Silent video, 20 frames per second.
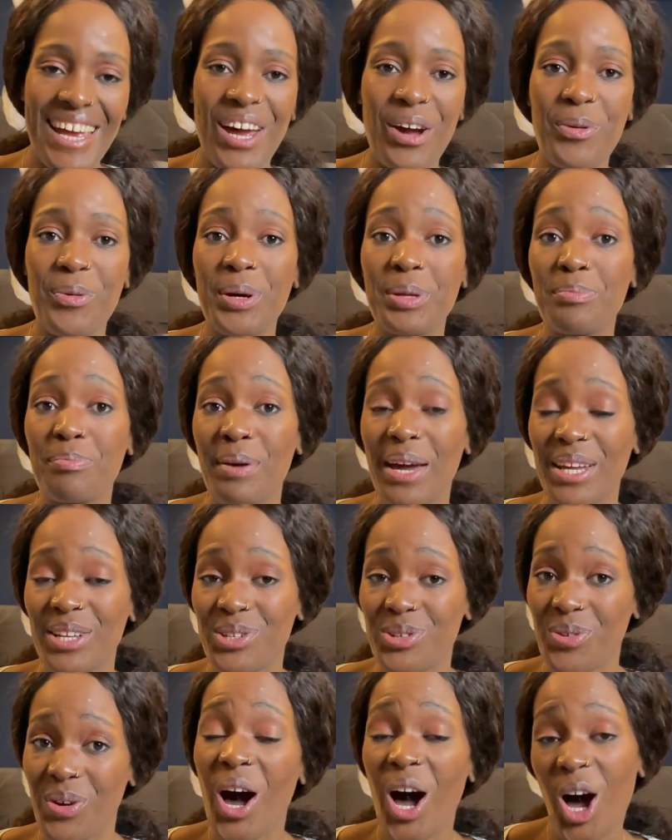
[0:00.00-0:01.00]
I went back
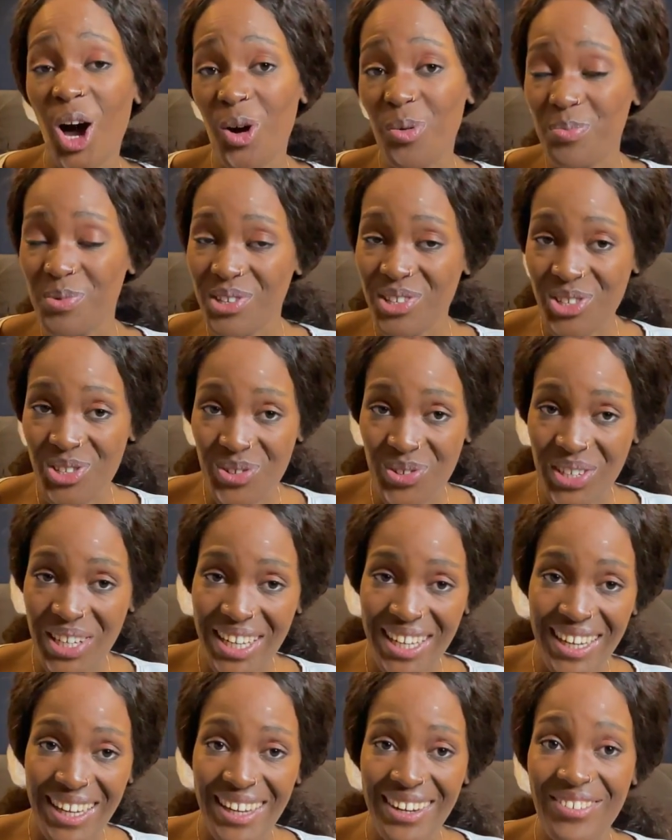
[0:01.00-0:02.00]
to
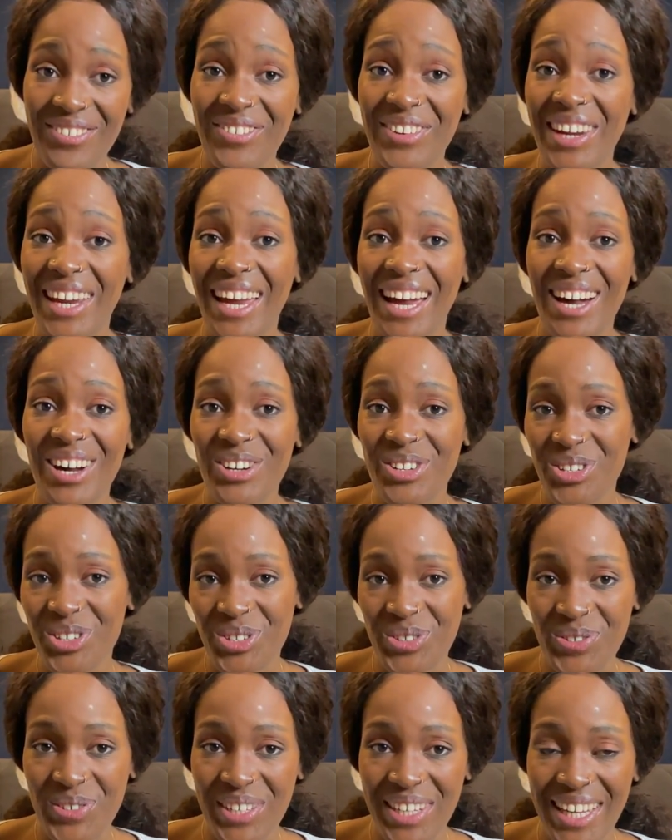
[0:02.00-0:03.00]
Hauptschule,
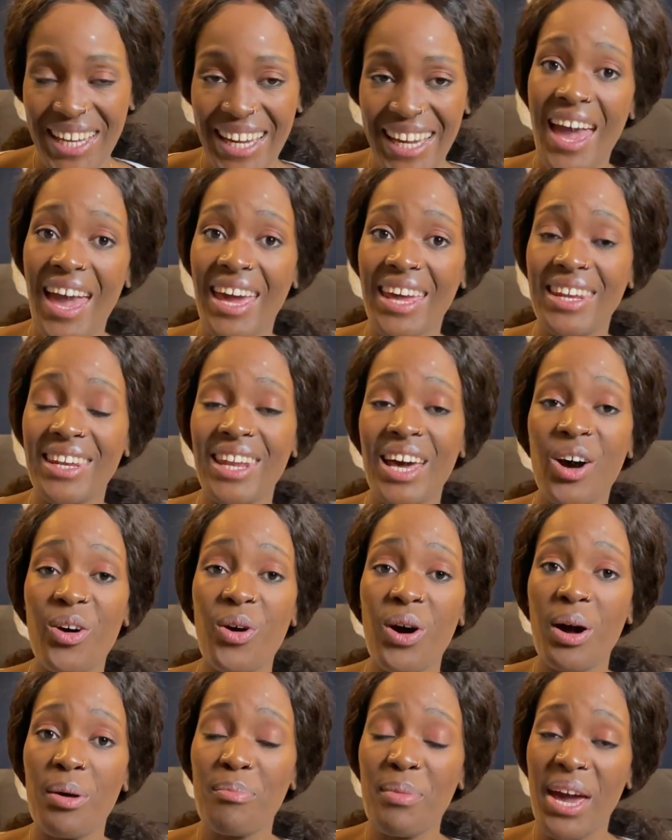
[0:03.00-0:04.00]
Realschule, and
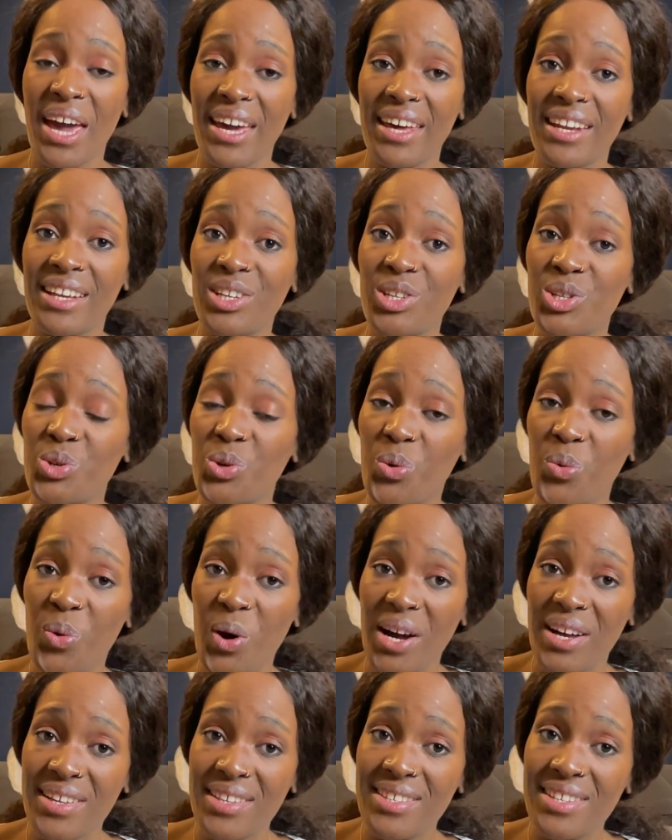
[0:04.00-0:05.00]
now I'm headed
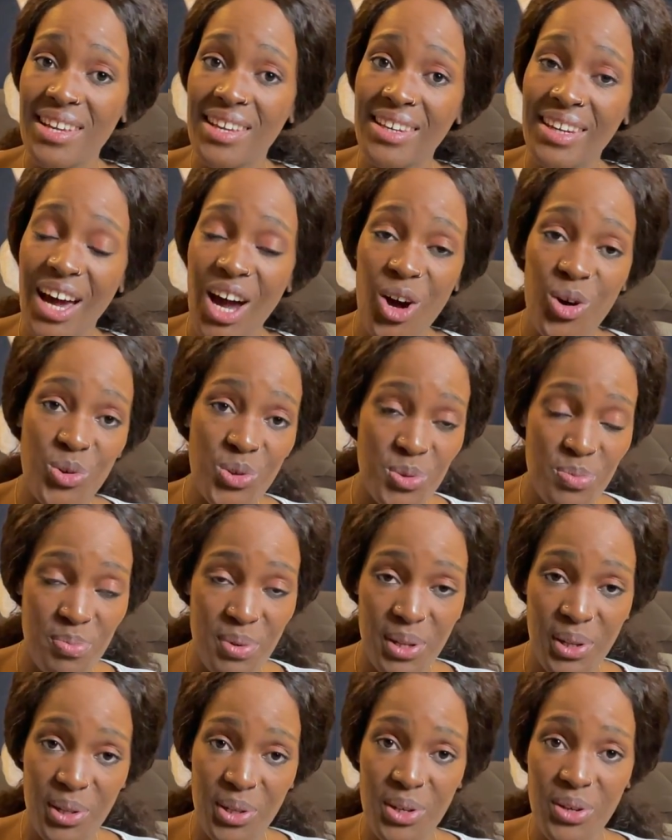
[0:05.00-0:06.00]
towards an
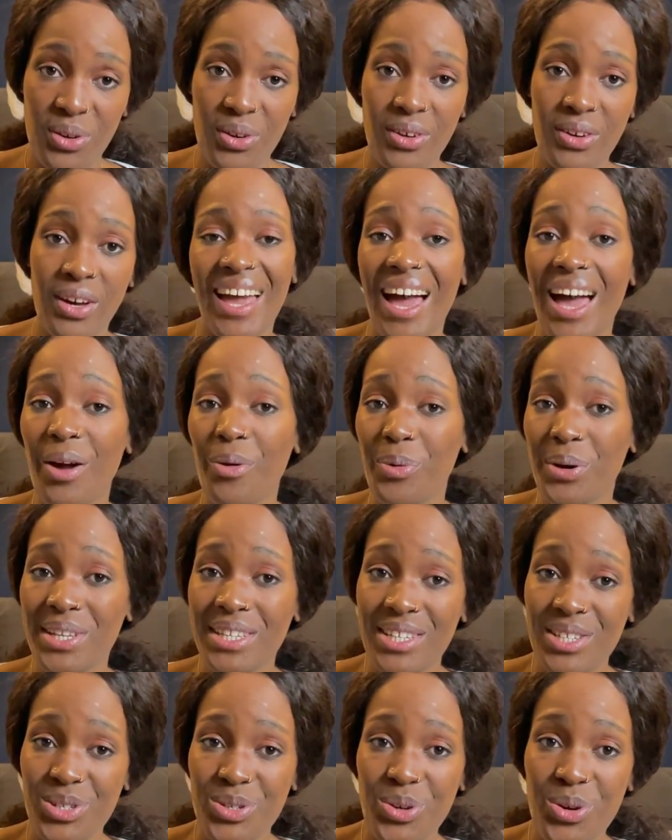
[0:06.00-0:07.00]
Ausbildung. I
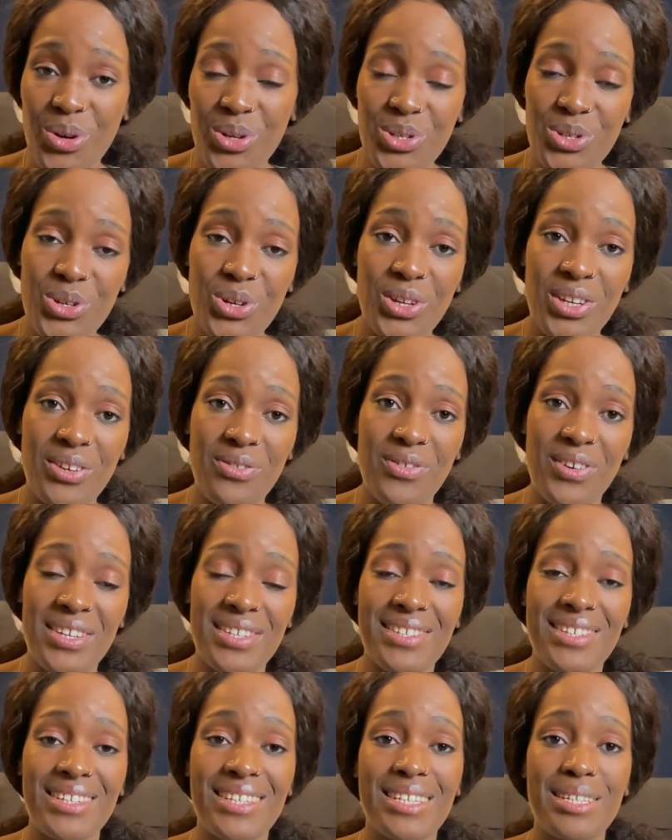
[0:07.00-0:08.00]
wanted to go to
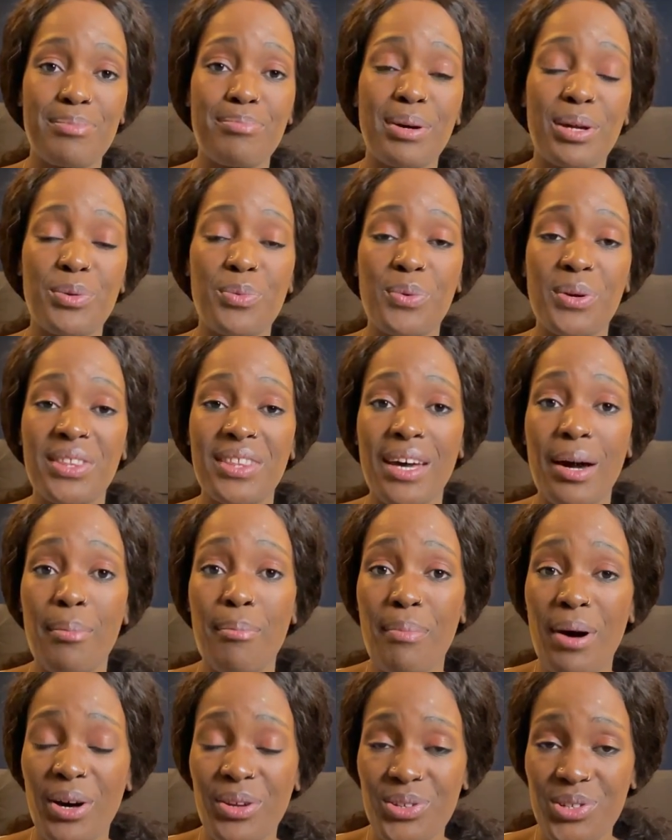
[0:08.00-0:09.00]
university, but with the
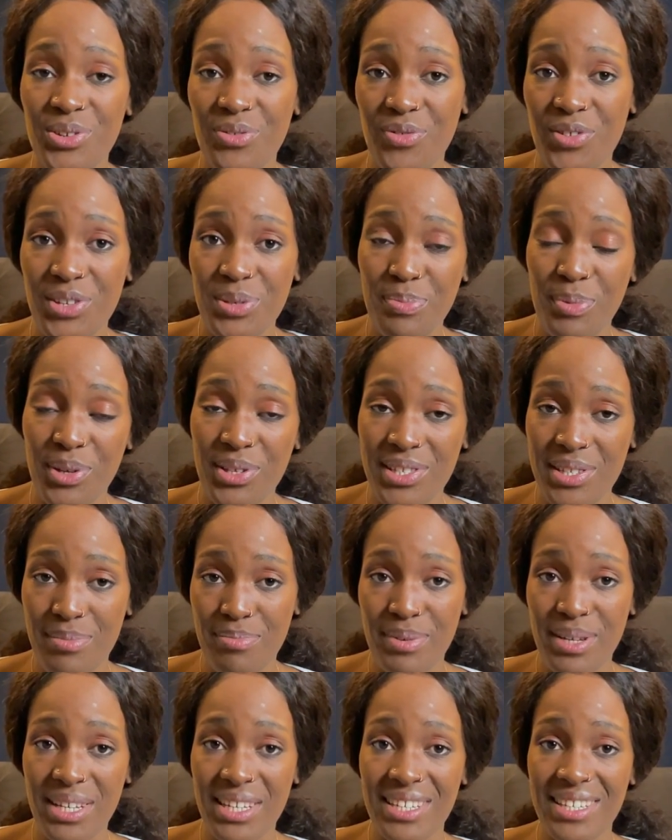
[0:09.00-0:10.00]
amount of
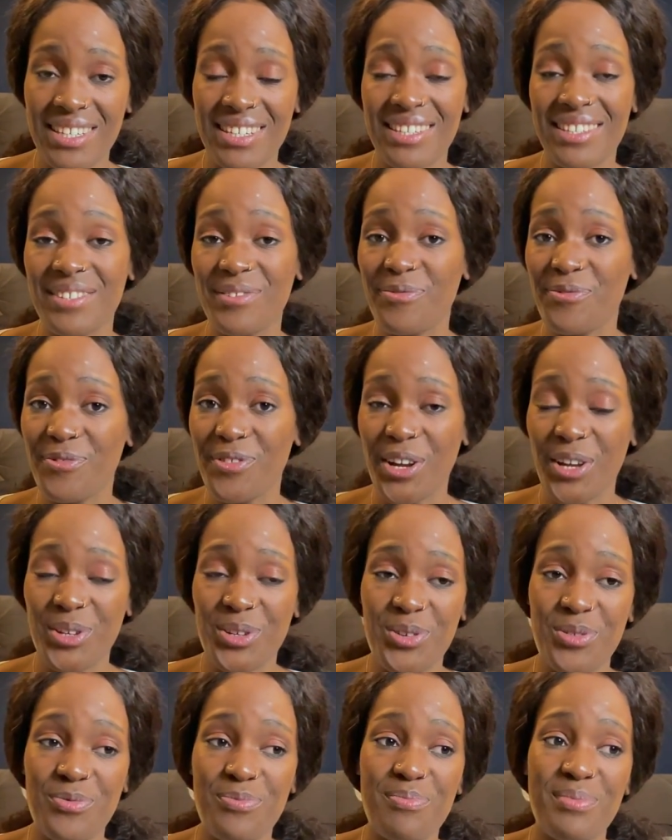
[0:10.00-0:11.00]
responsibility in front
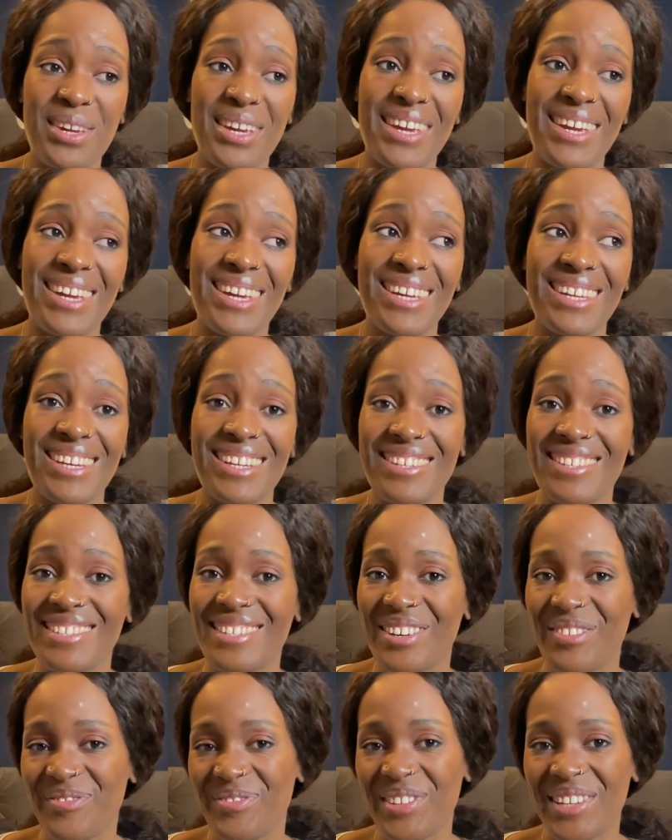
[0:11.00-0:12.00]
of me, it is
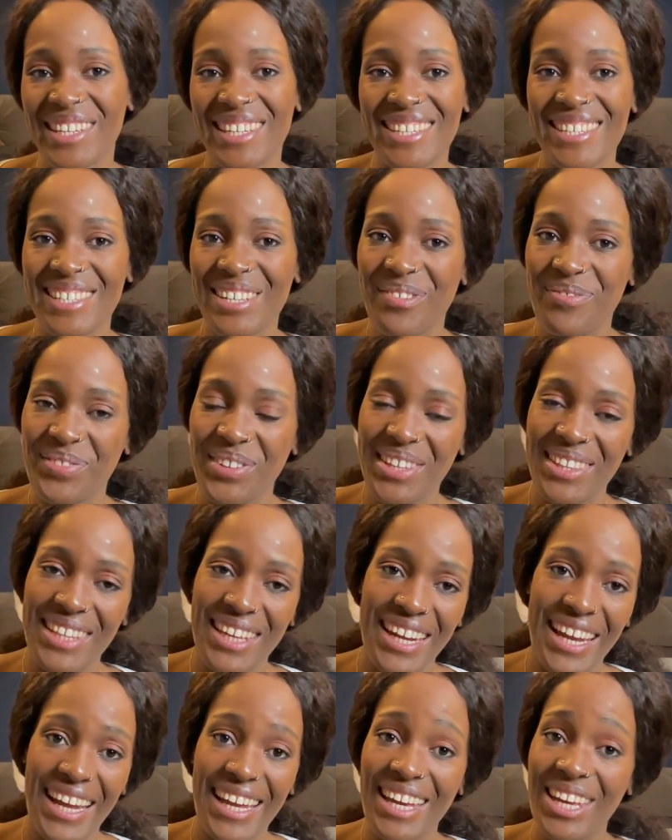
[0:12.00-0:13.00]
definitely something
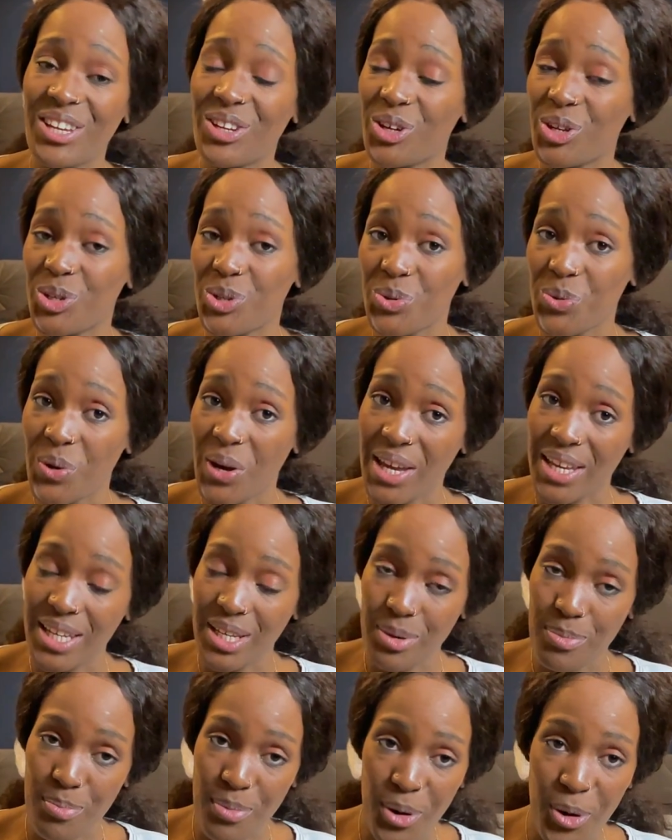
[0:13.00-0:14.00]
that I cannot do
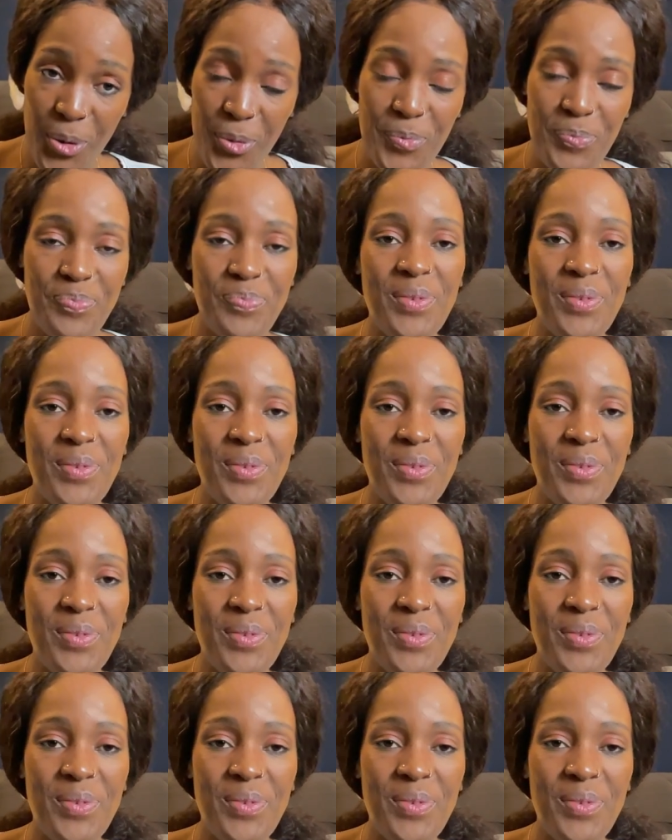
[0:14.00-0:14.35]
anymore.